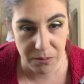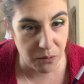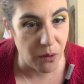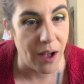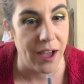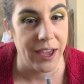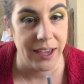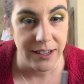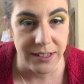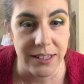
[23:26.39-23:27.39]

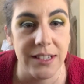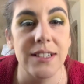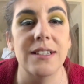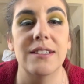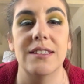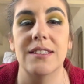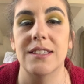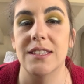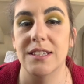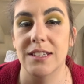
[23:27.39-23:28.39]
right,
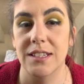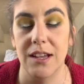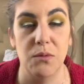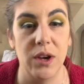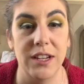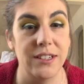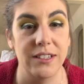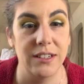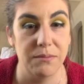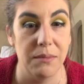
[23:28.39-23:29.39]
somewhat
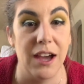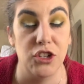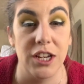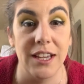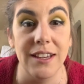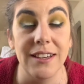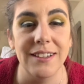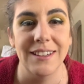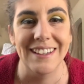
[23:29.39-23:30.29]
matching.